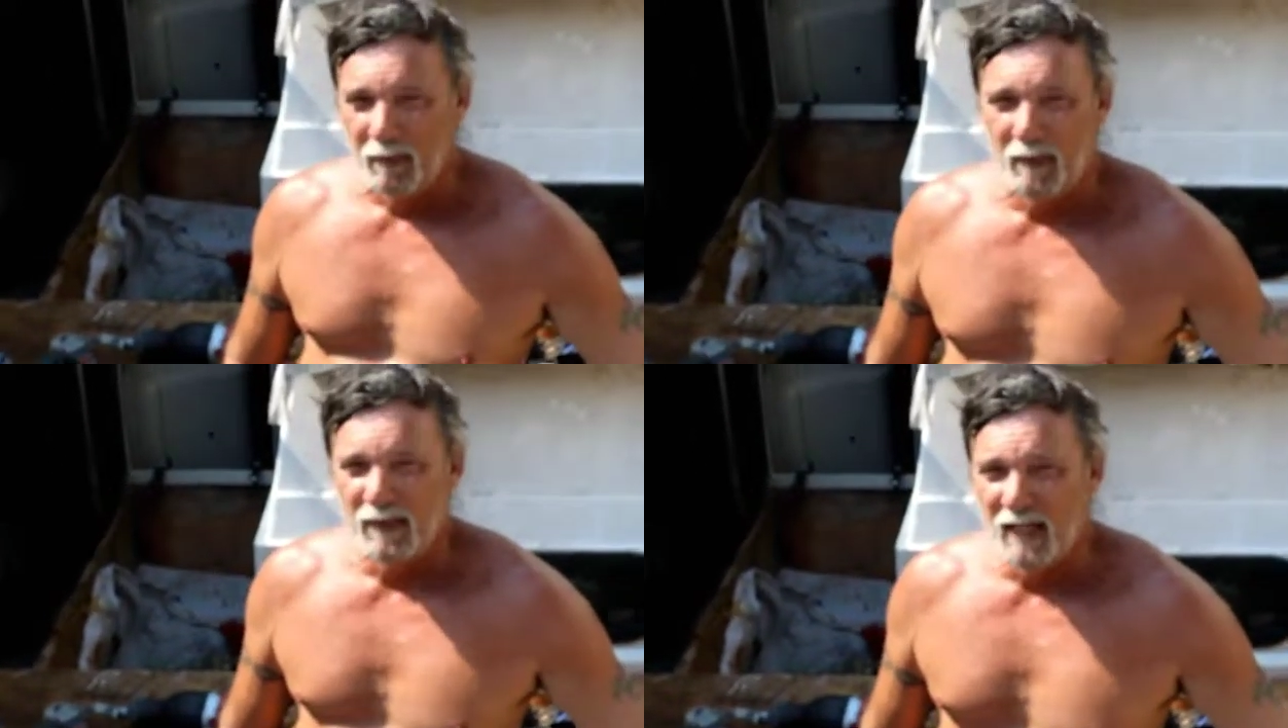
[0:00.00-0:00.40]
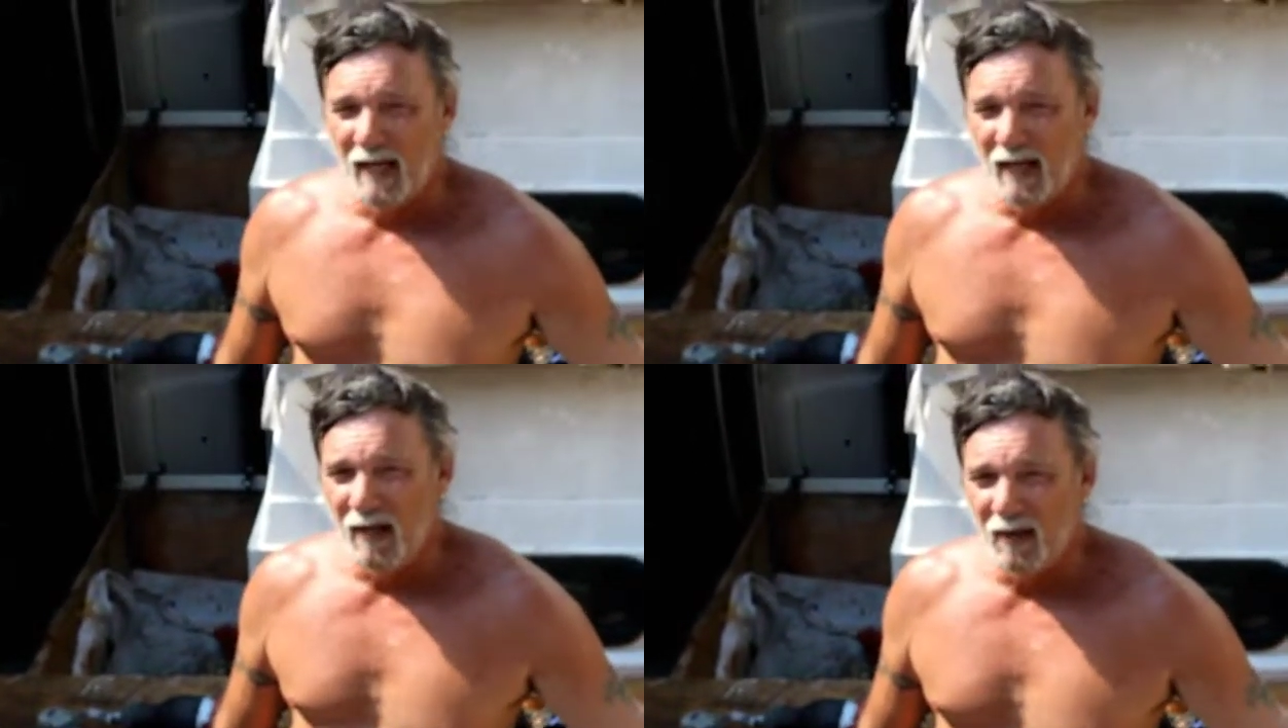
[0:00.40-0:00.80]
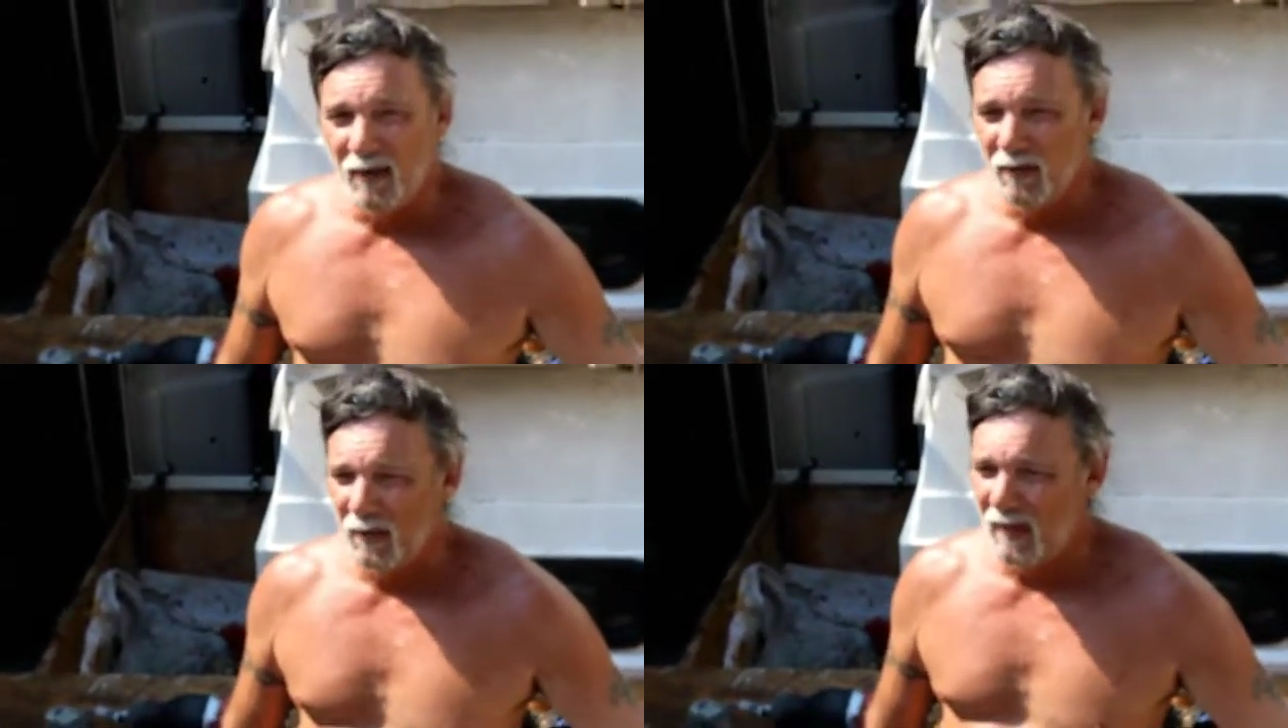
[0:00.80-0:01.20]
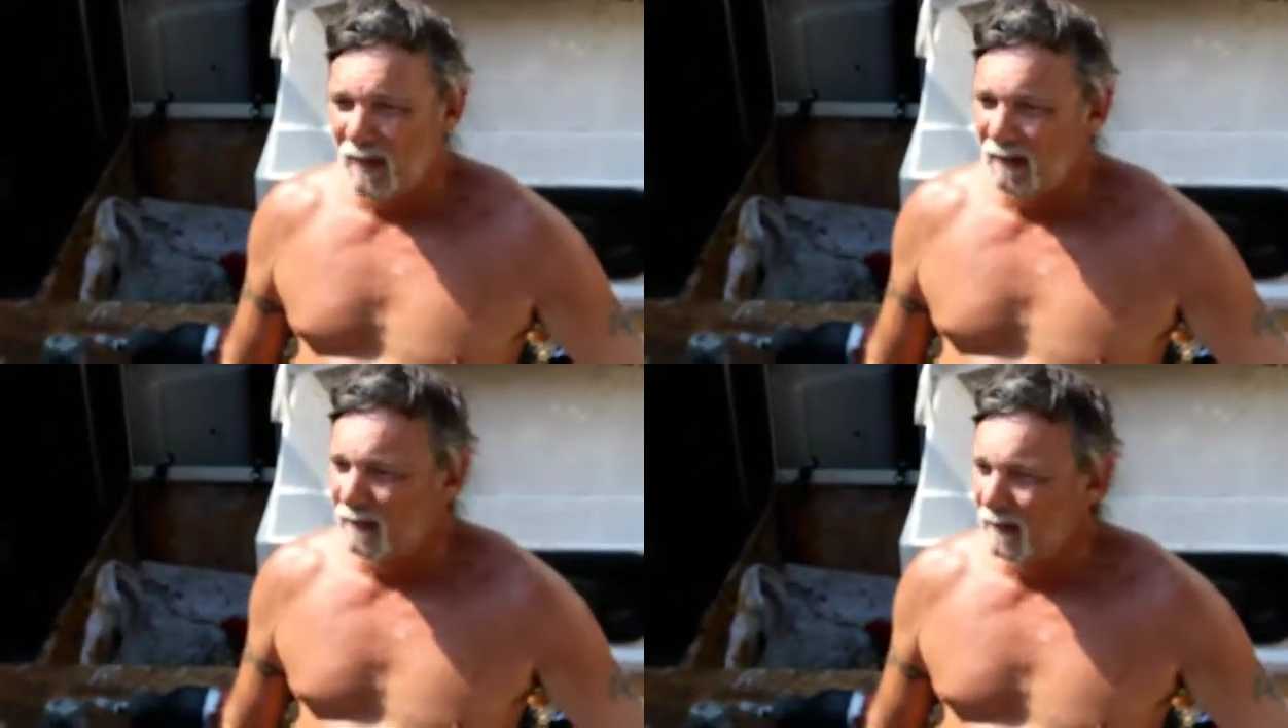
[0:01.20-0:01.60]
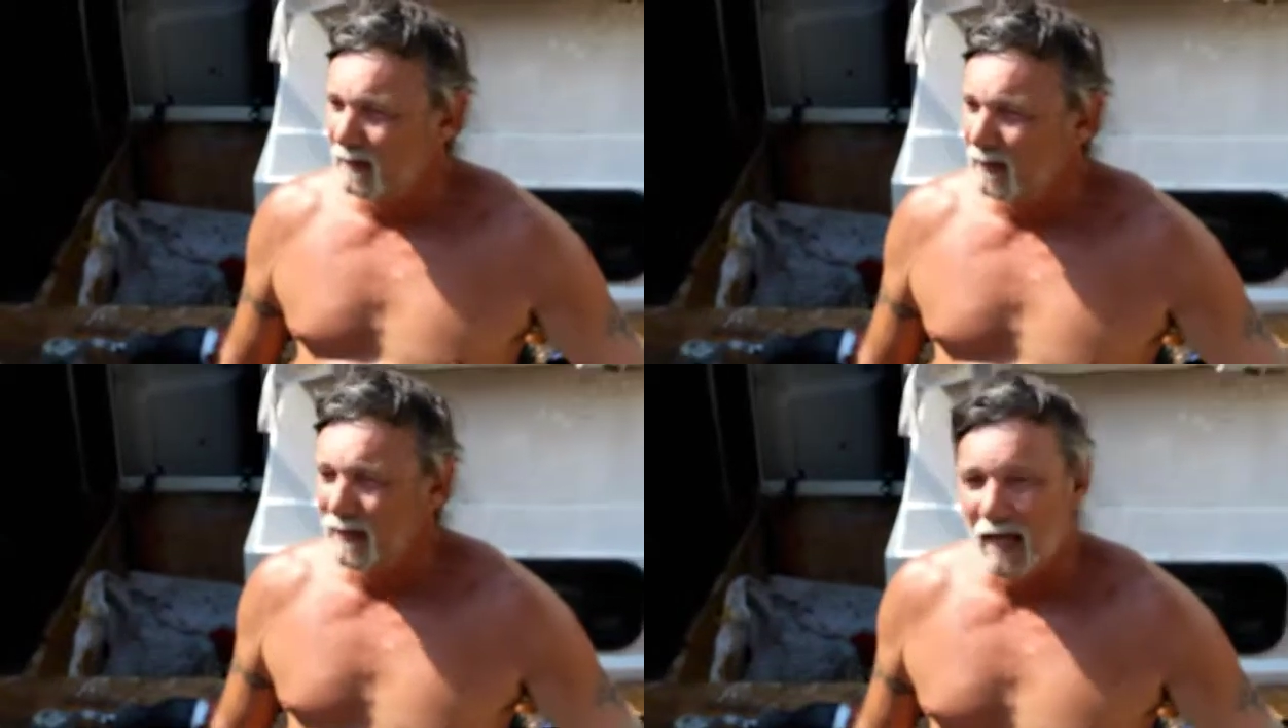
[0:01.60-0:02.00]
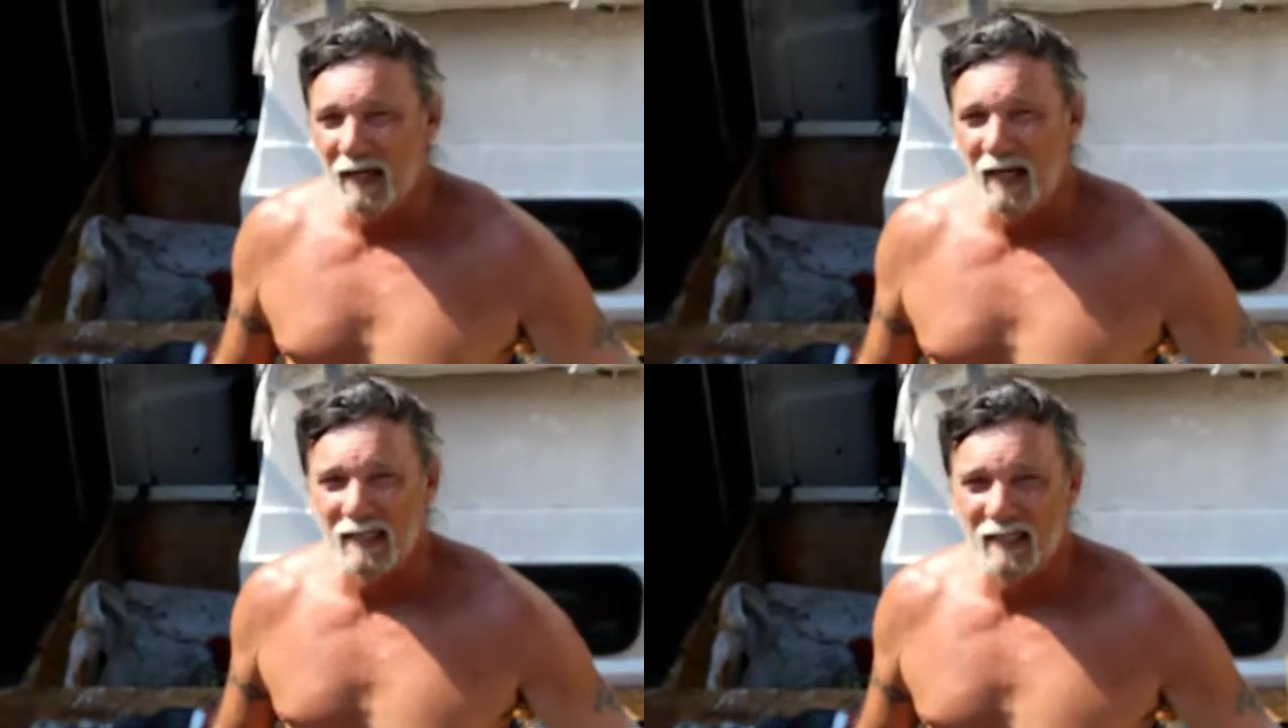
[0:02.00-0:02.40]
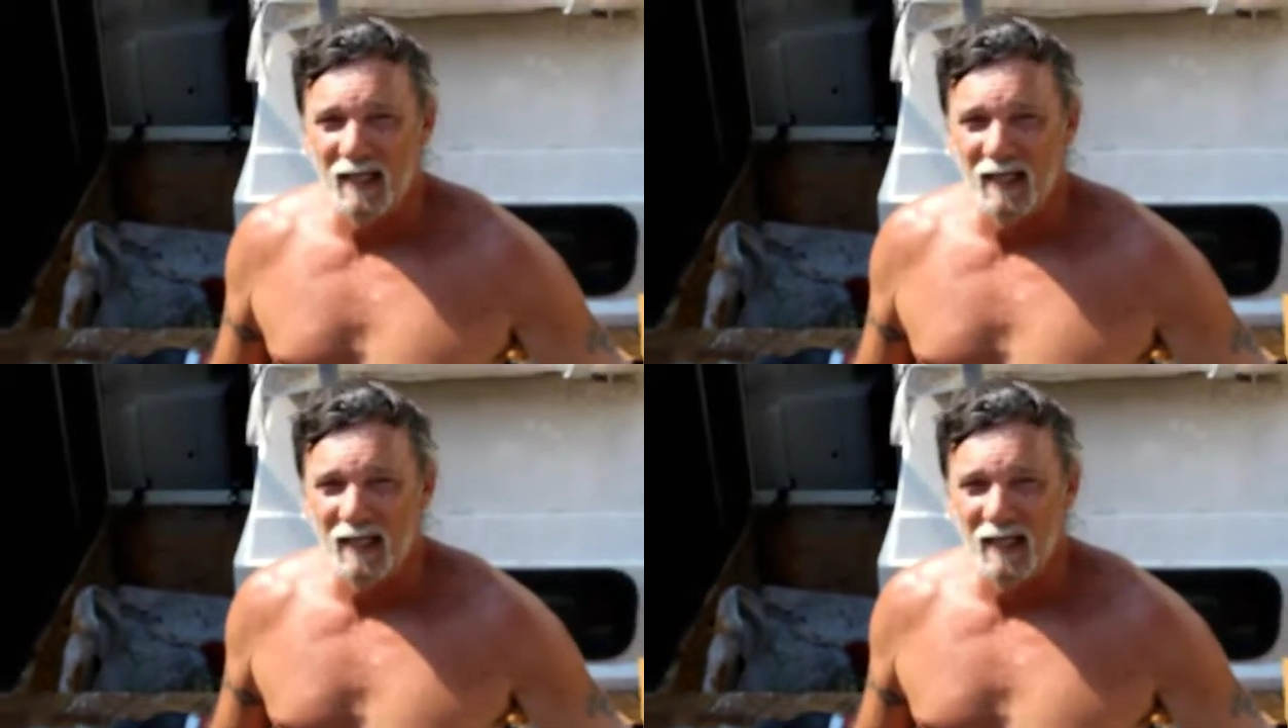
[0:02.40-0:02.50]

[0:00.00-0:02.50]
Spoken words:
People say, well, you've got nice